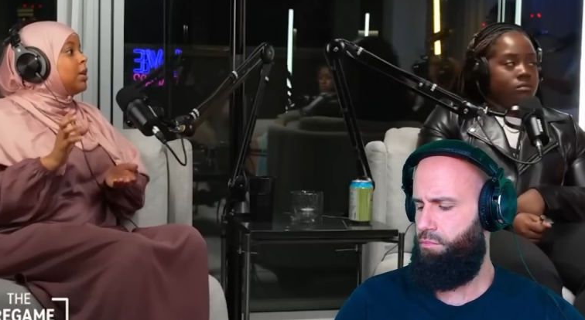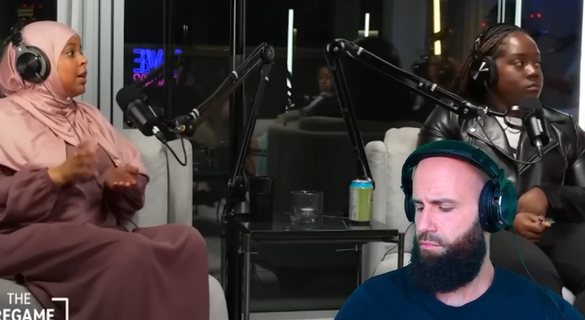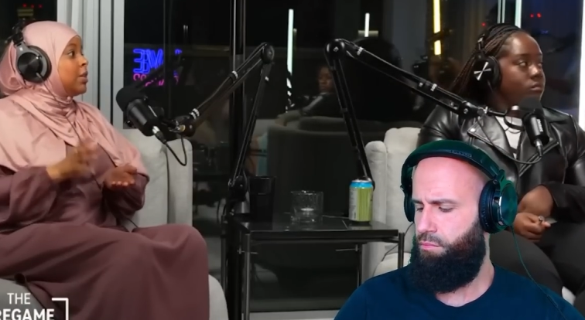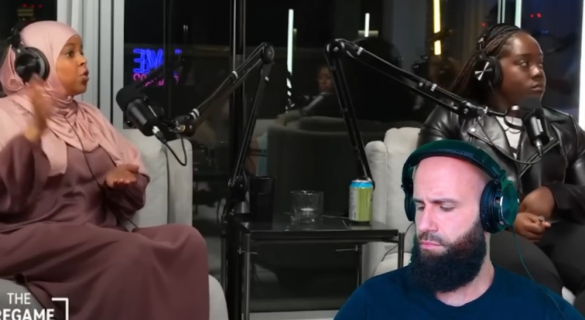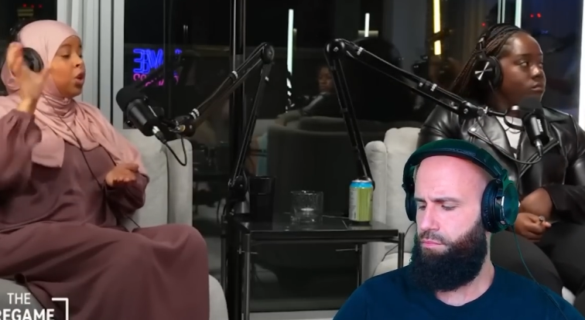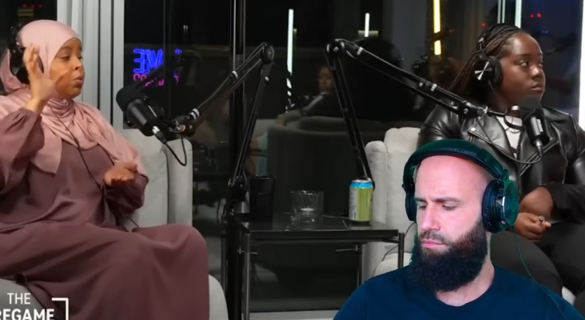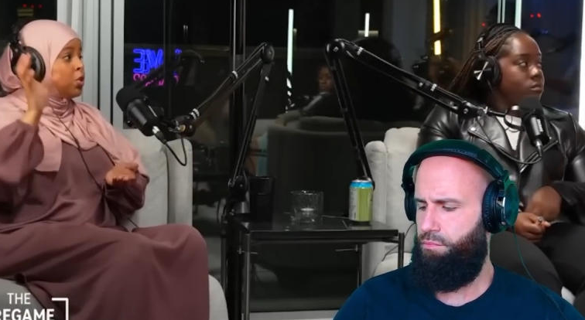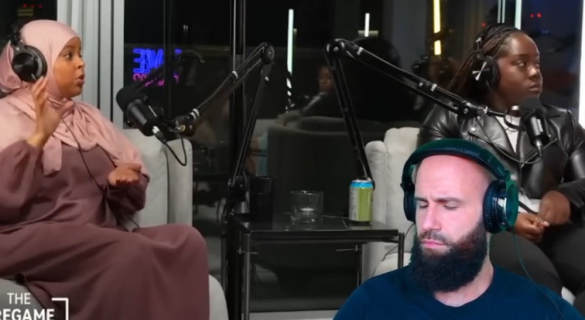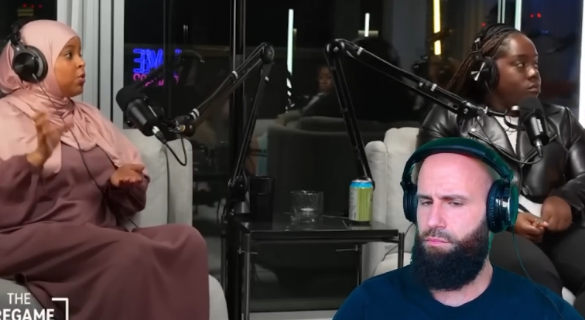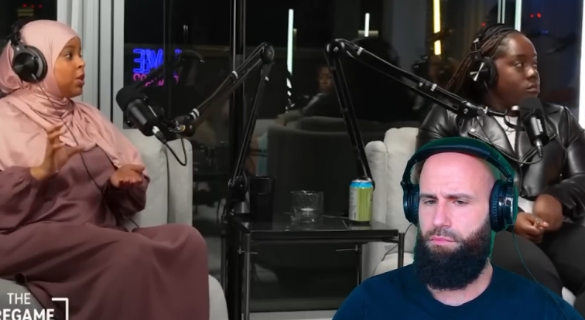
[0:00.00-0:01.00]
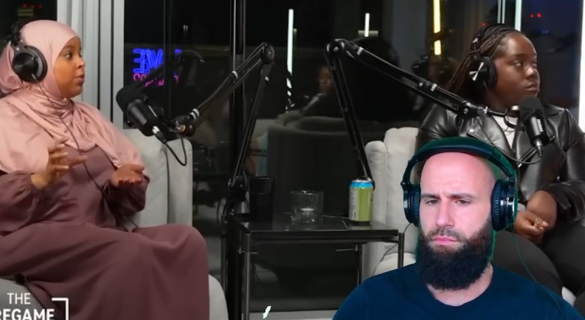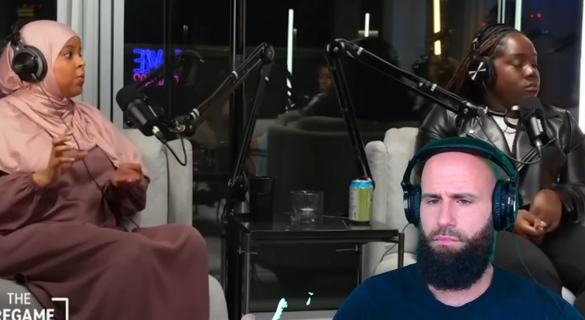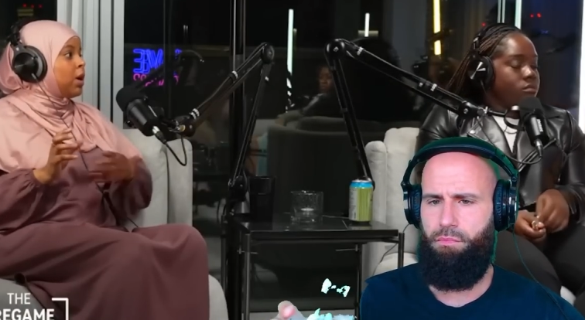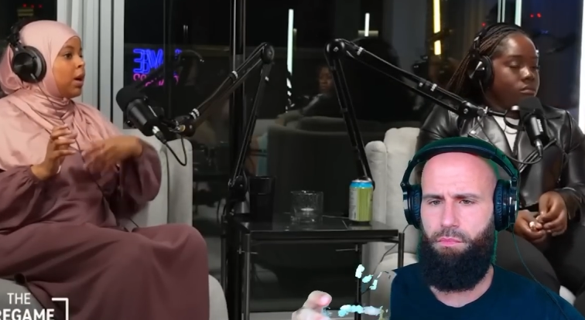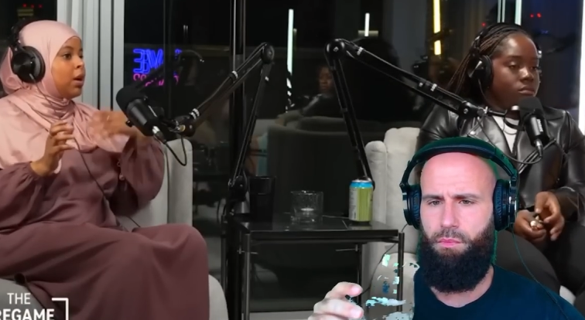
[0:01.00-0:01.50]
Speaker 1: Yeah, so he was doing
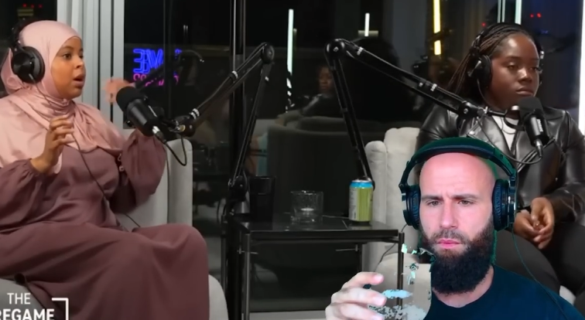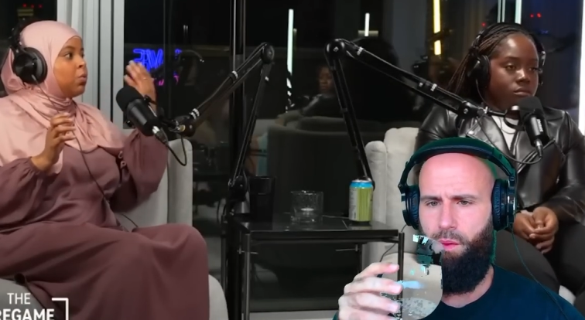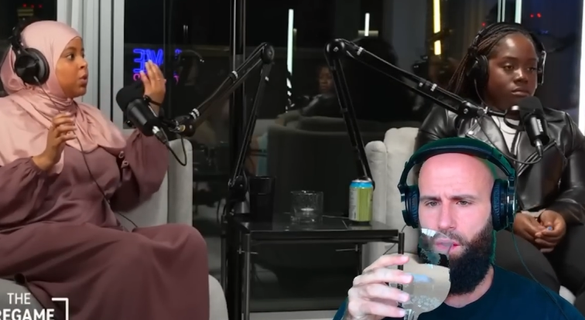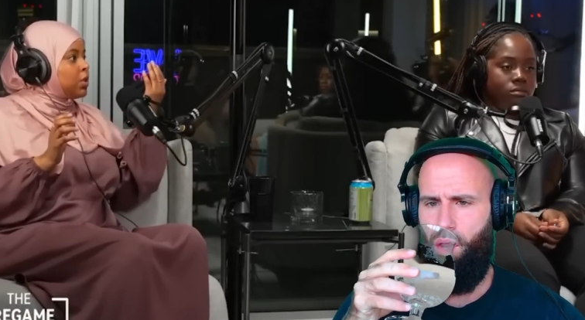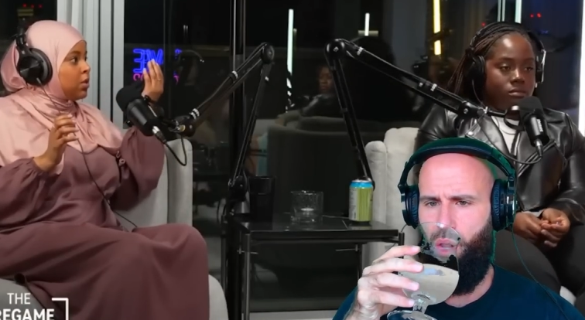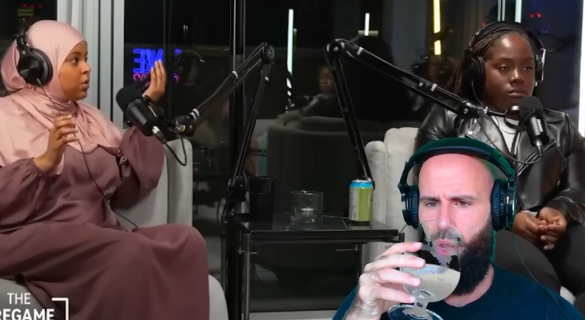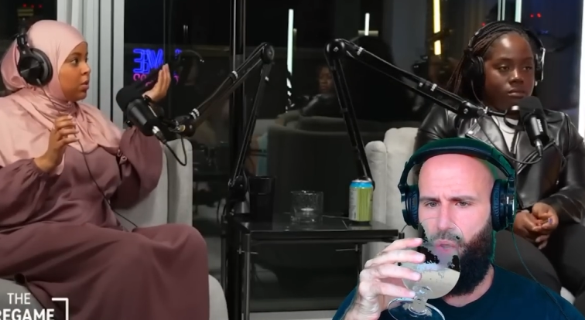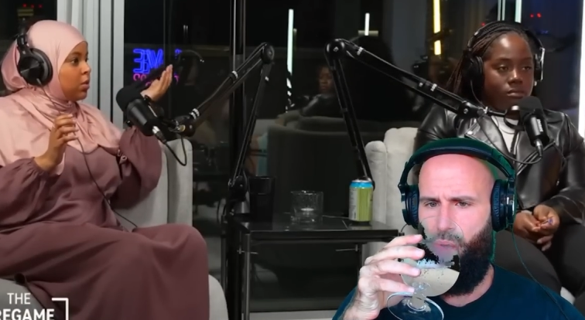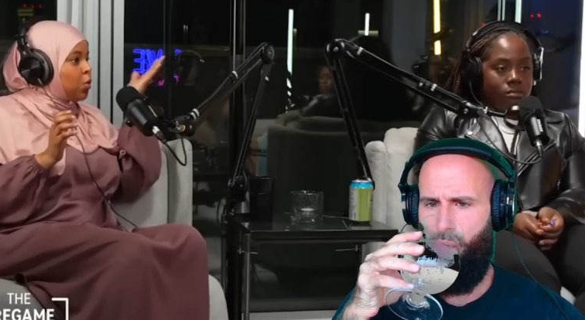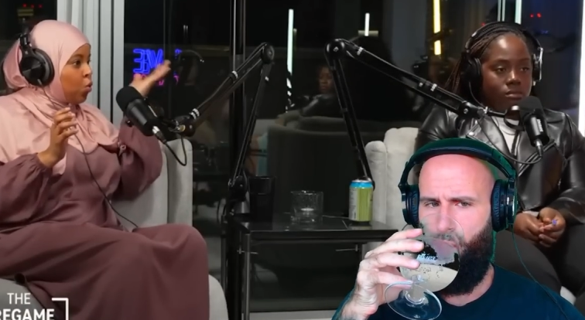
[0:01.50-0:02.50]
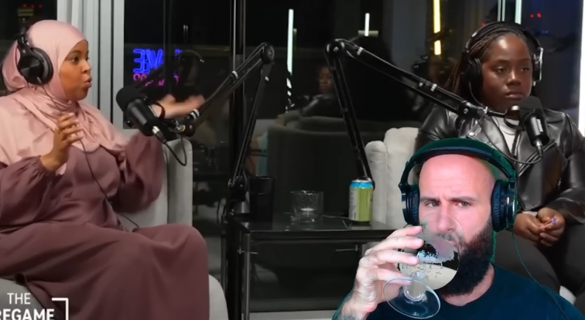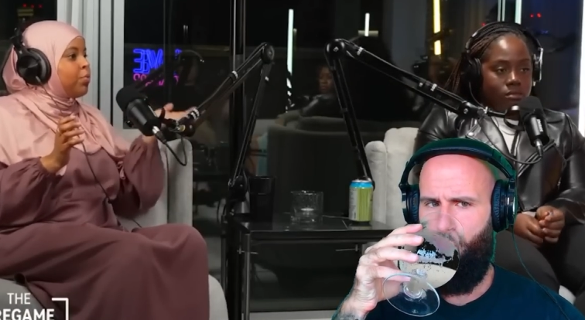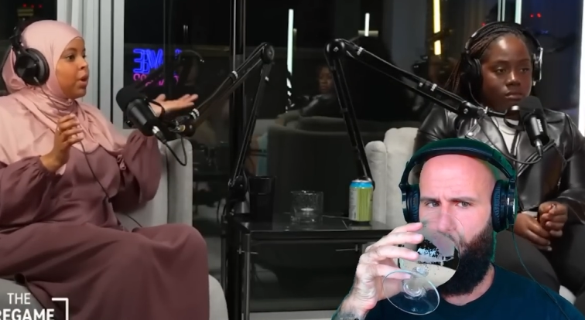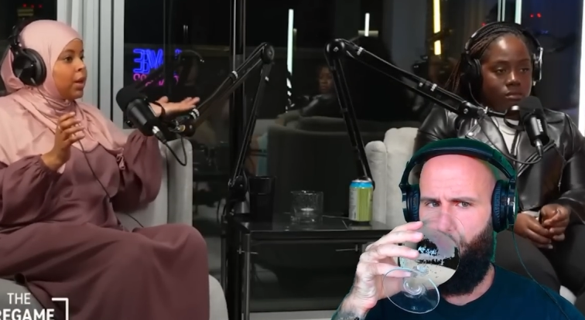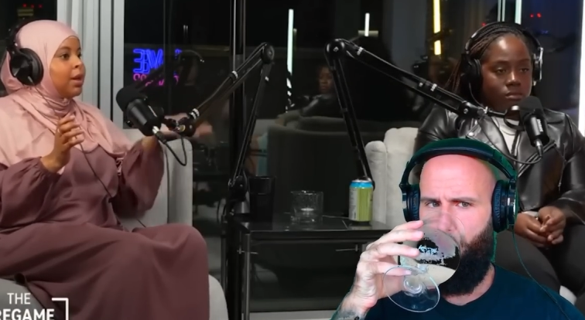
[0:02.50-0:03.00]
shift work, and I was the
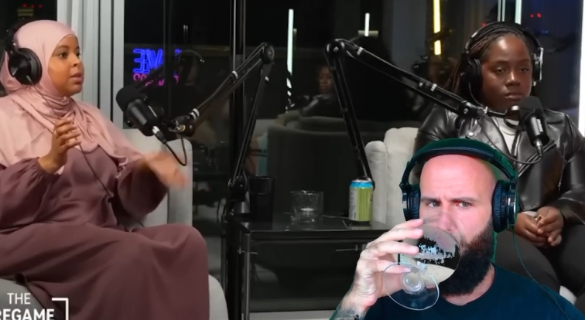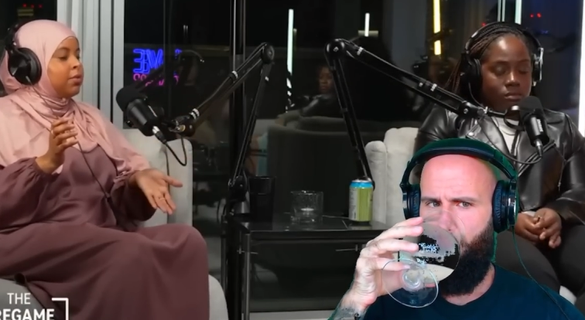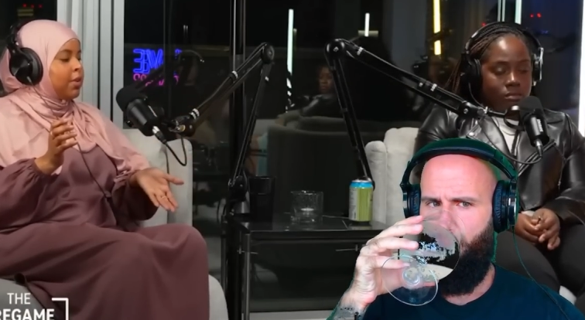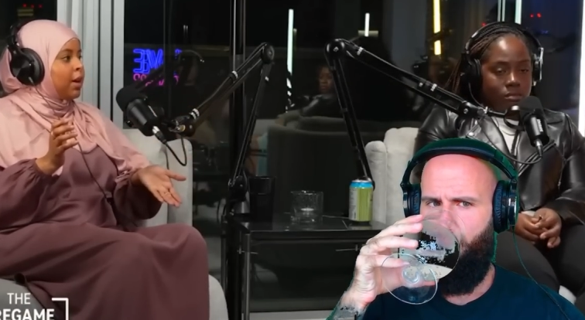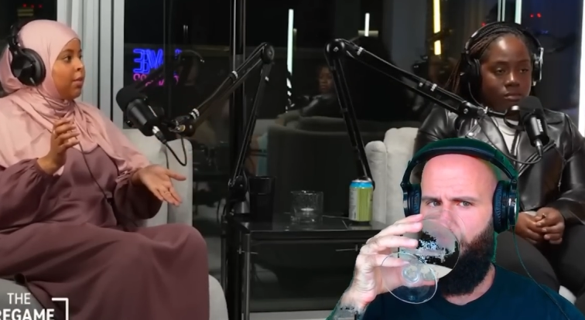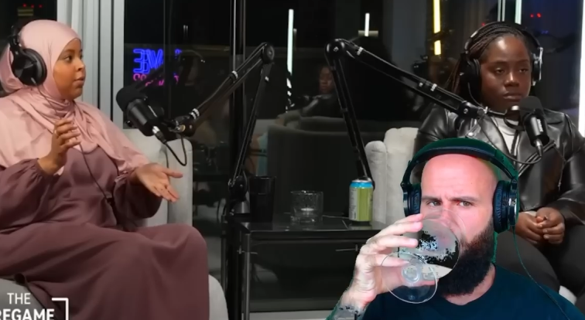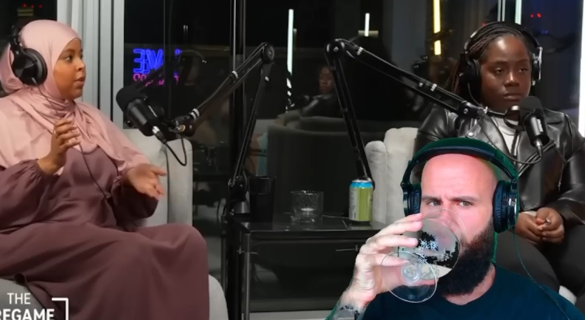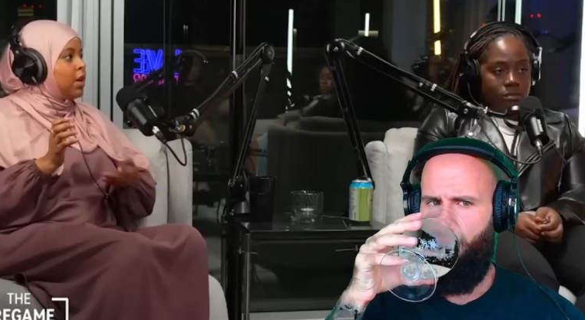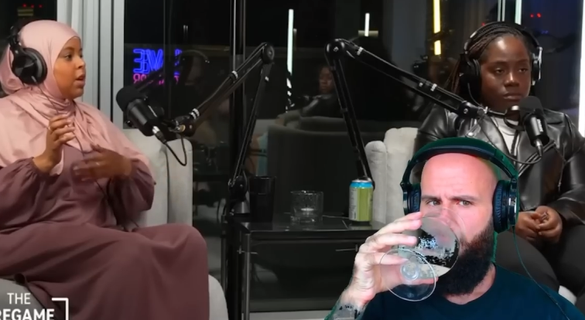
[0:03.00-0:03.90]
corporate nine to five.